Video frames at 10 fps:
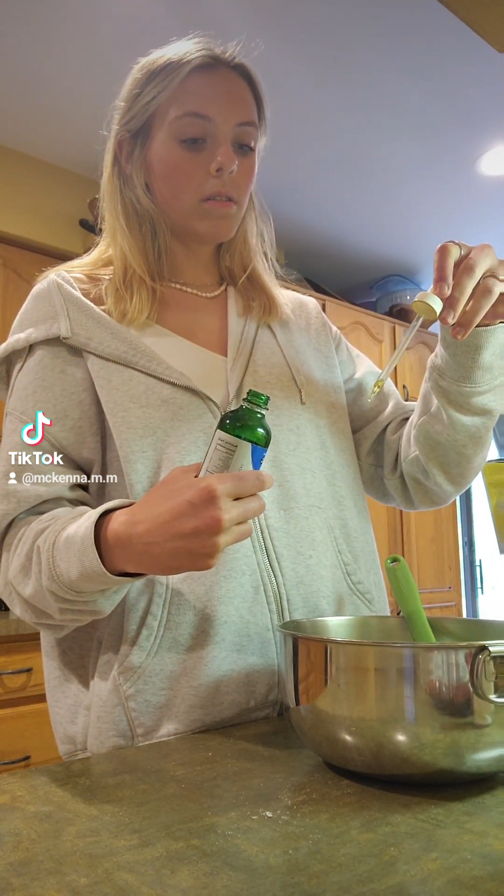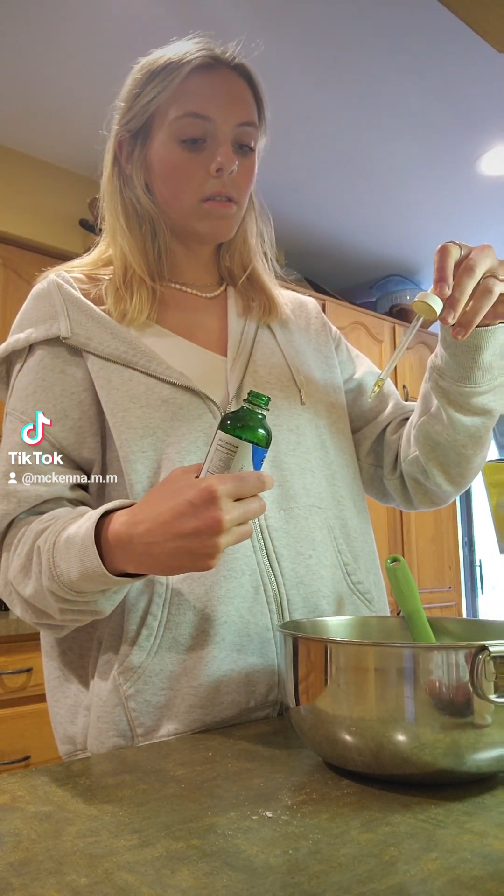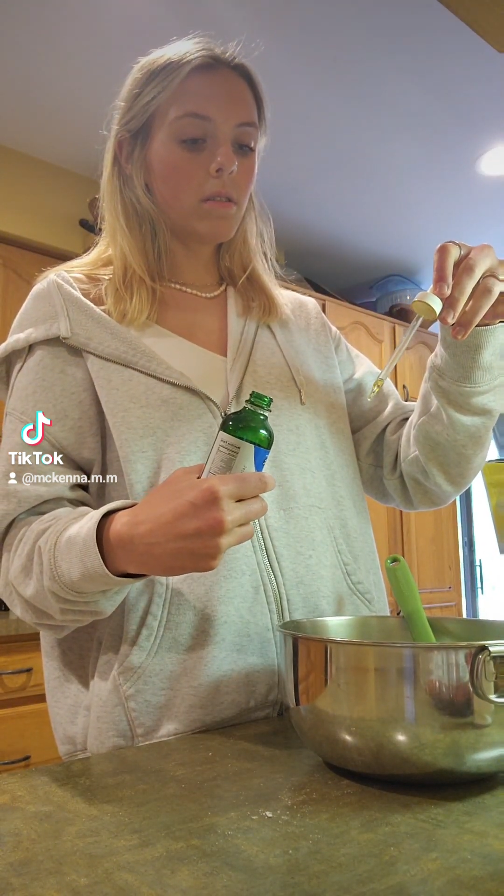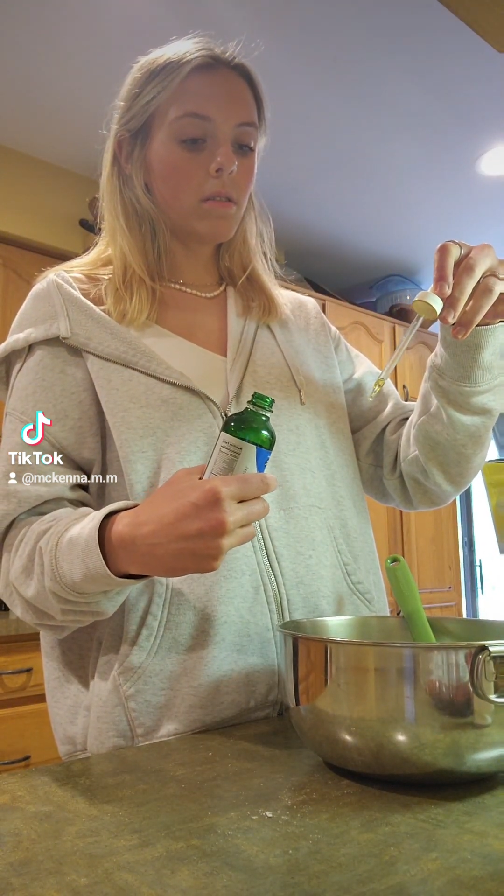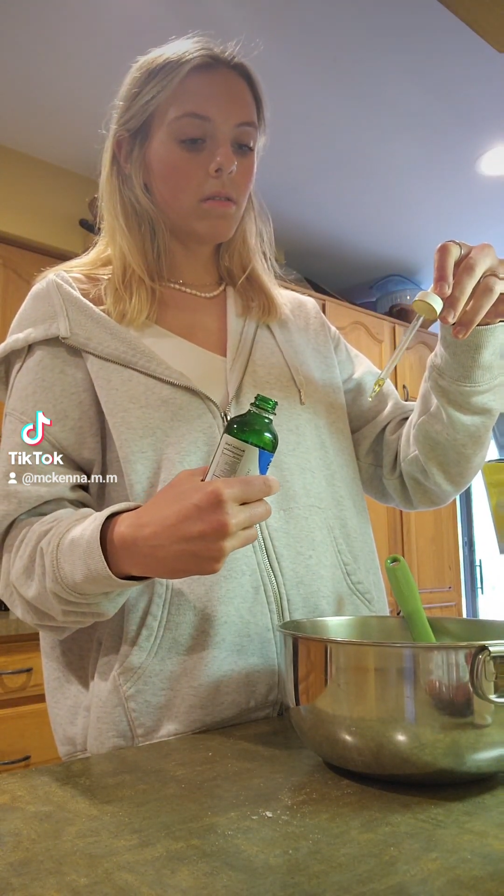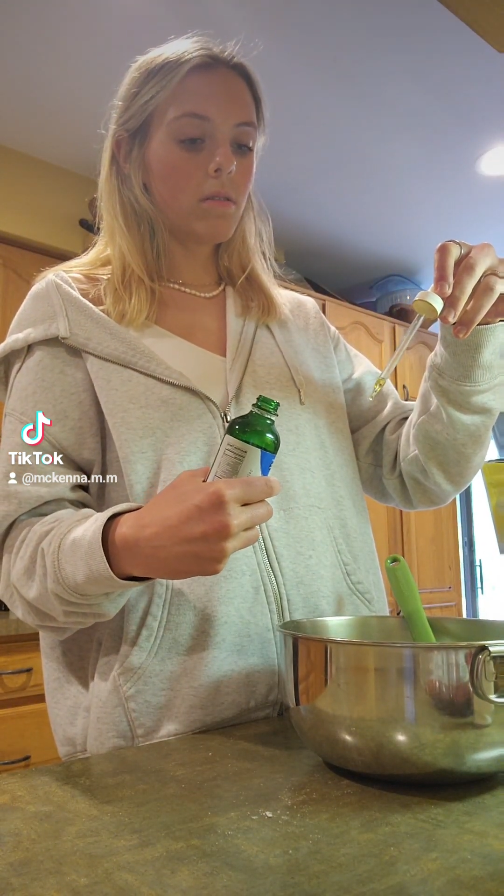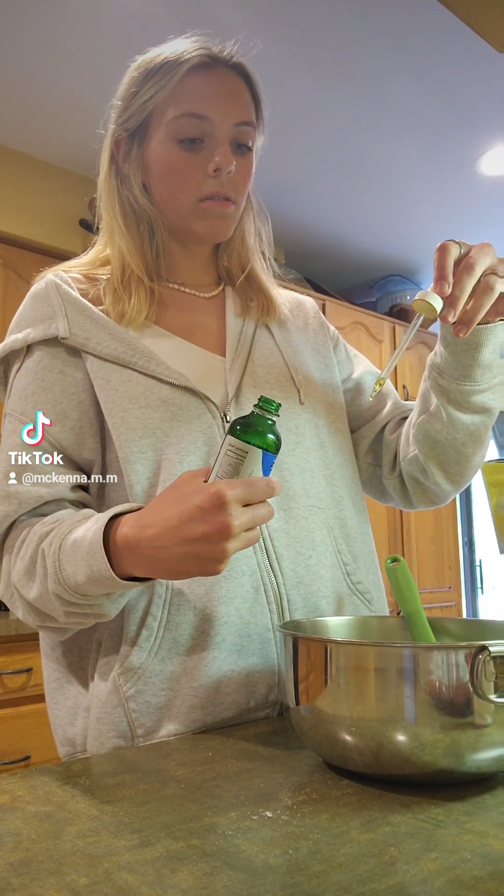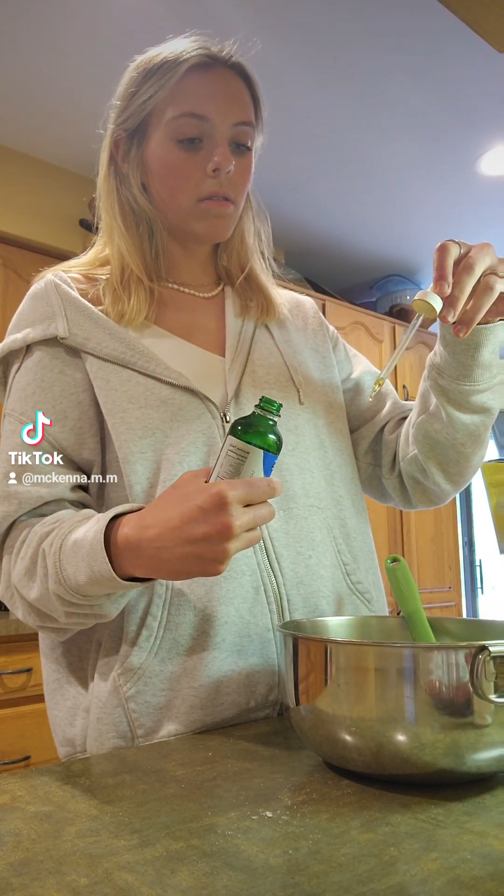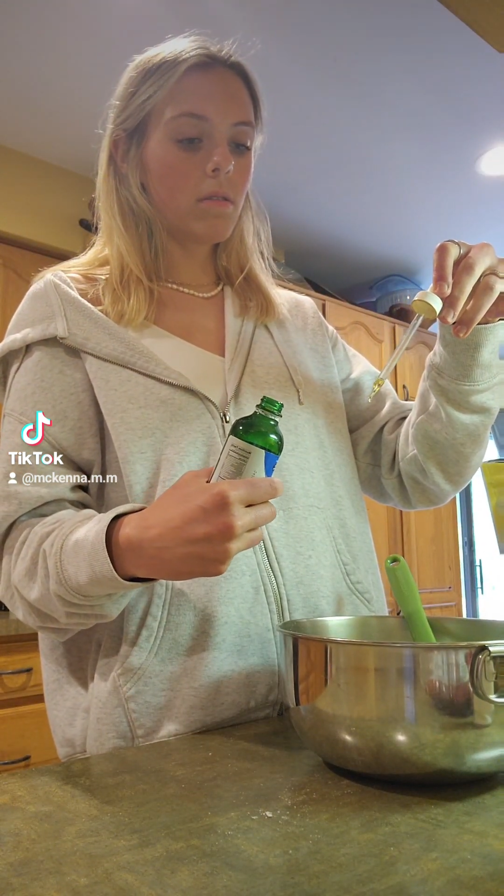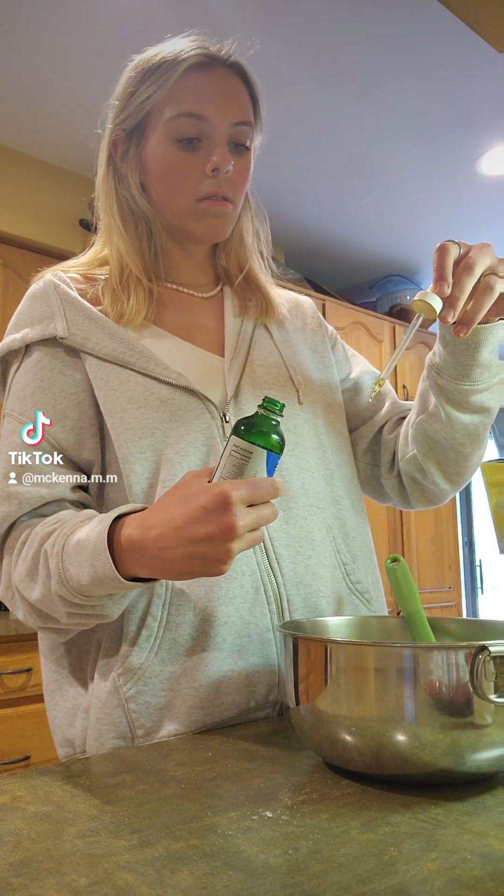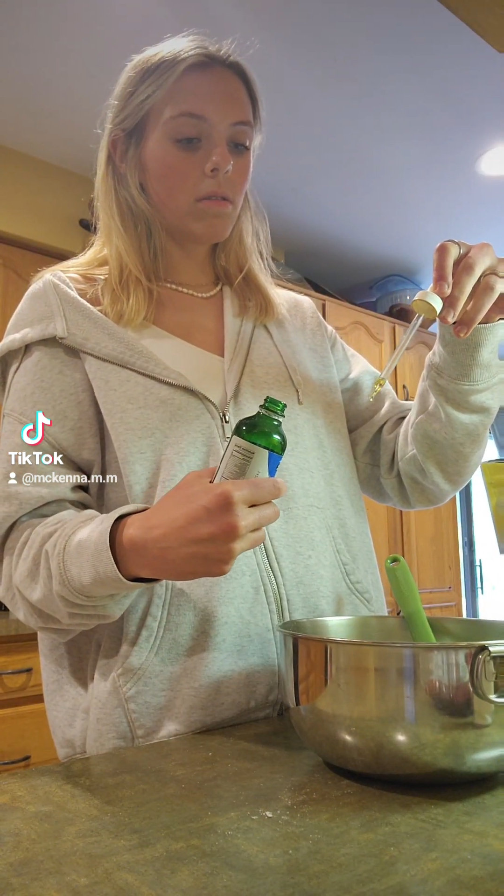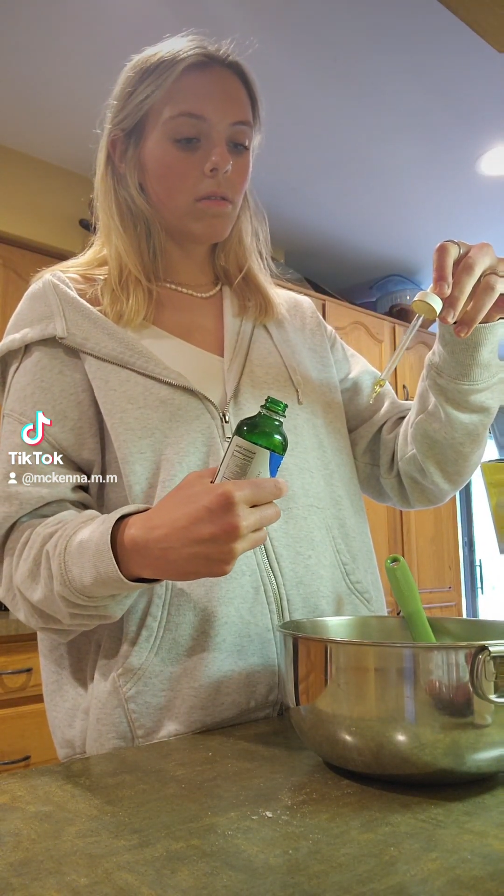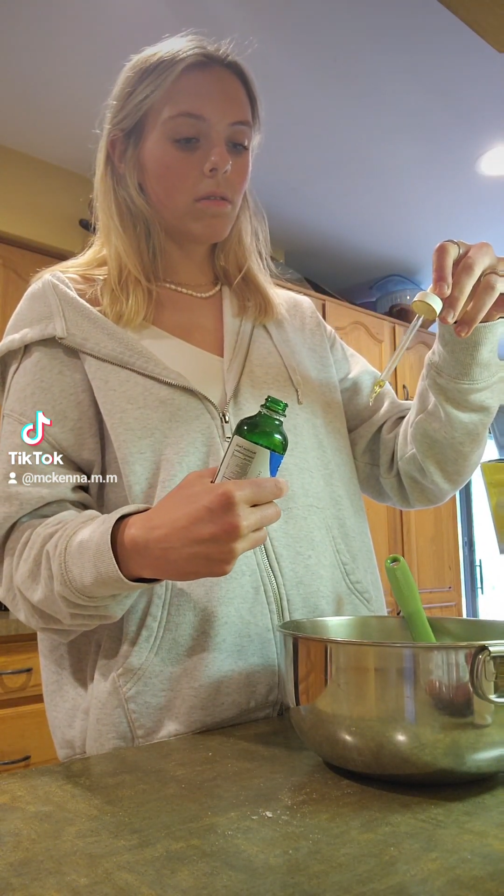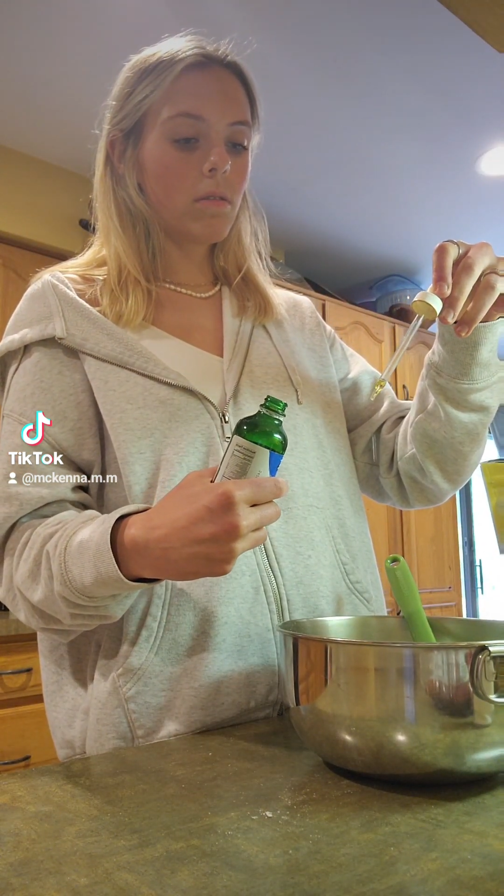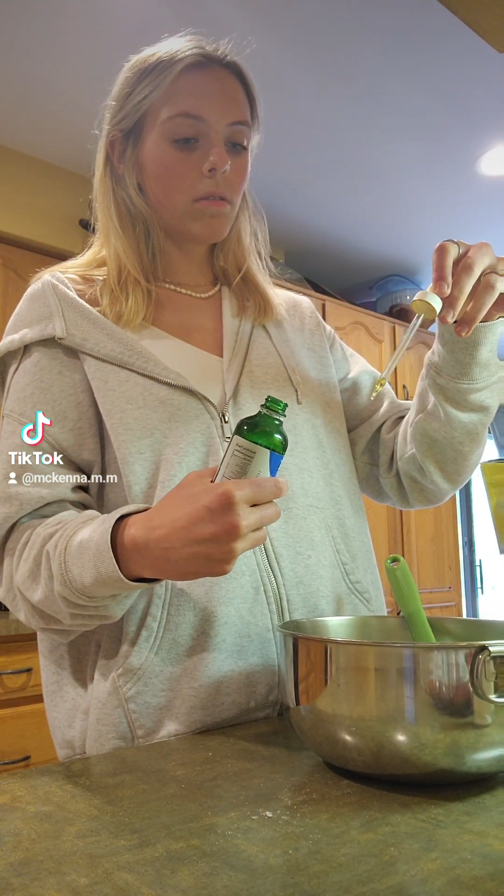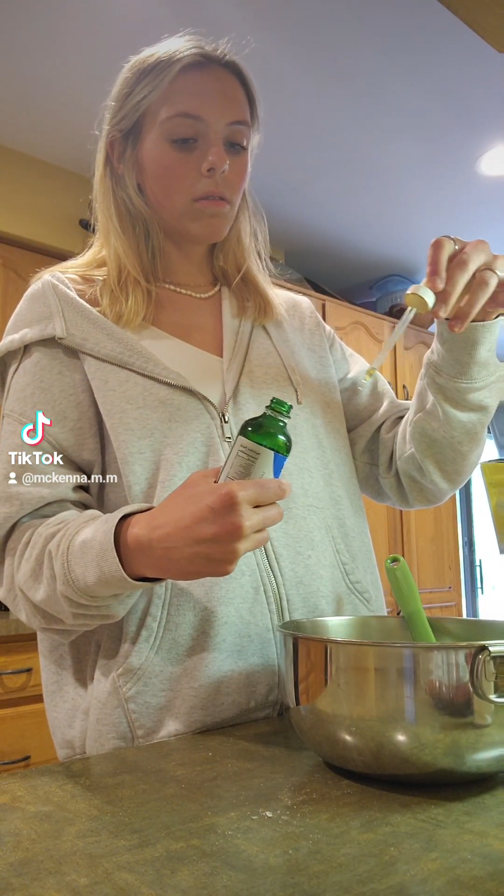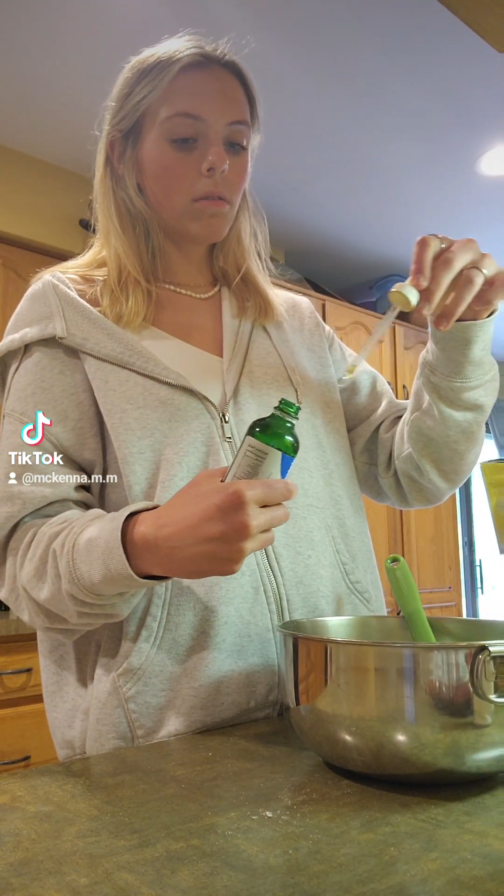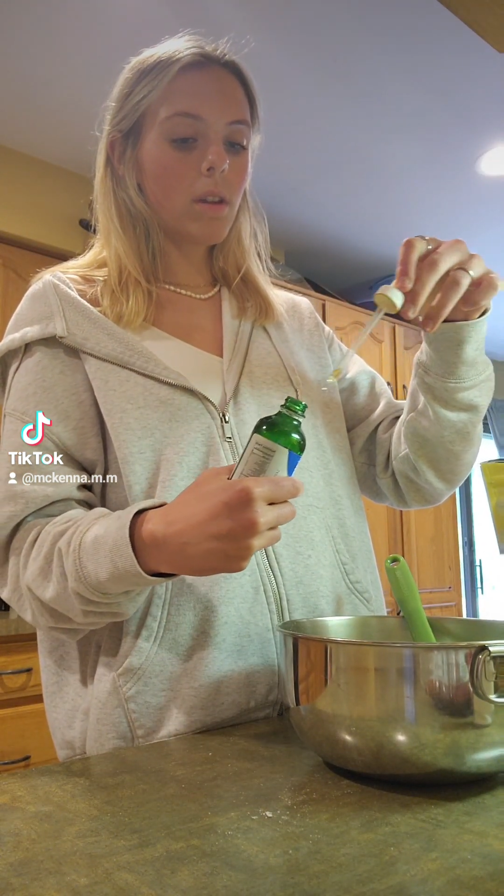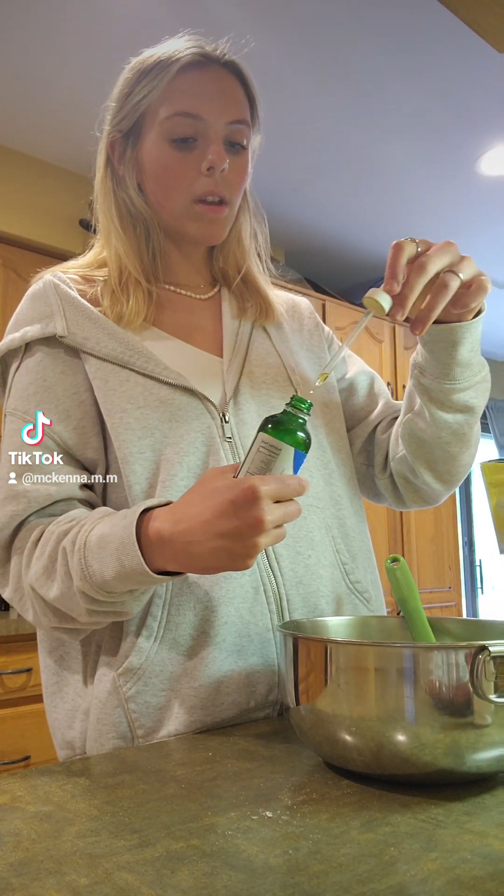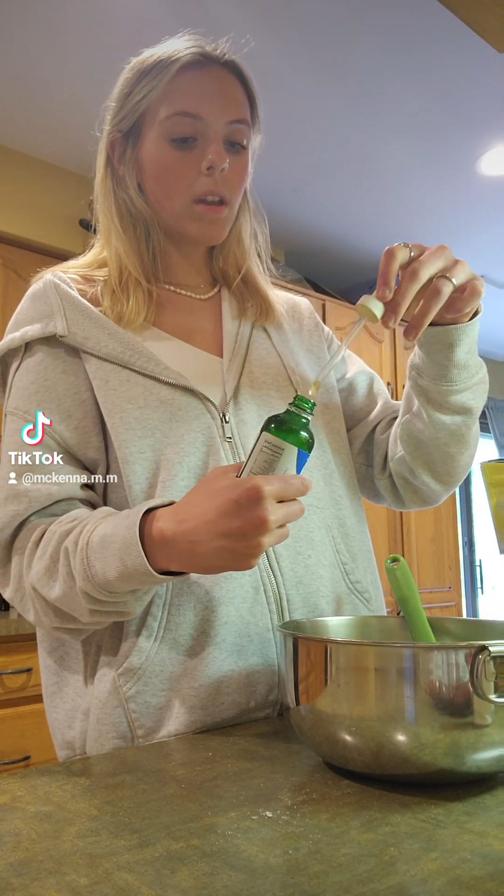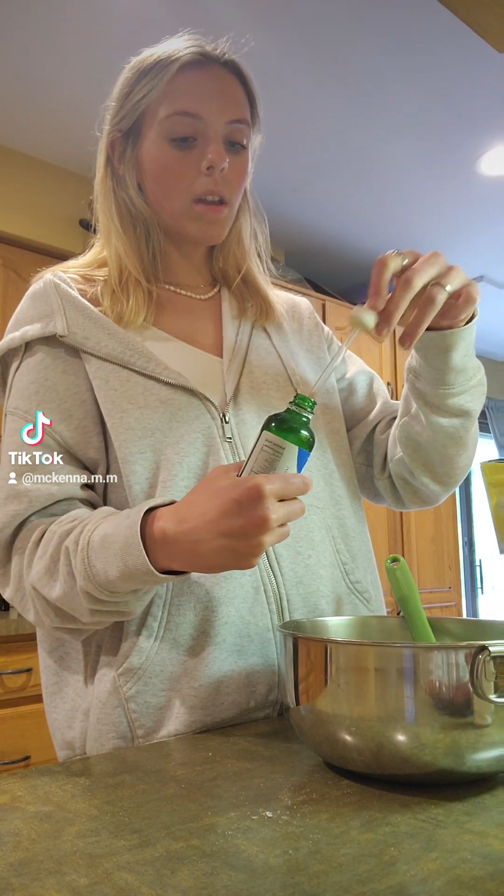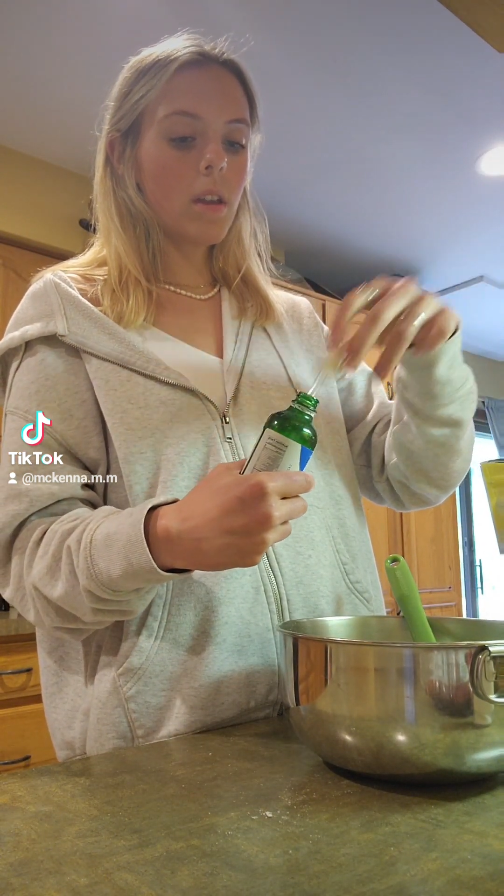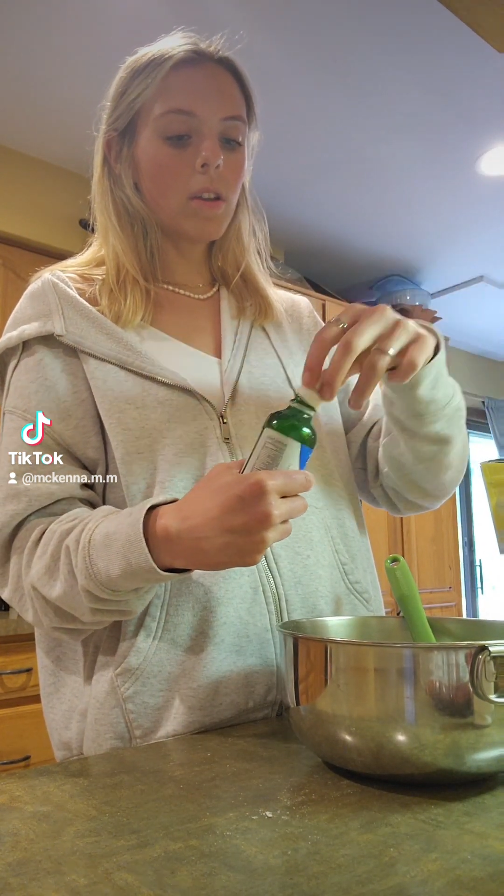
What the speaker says: 2, 3.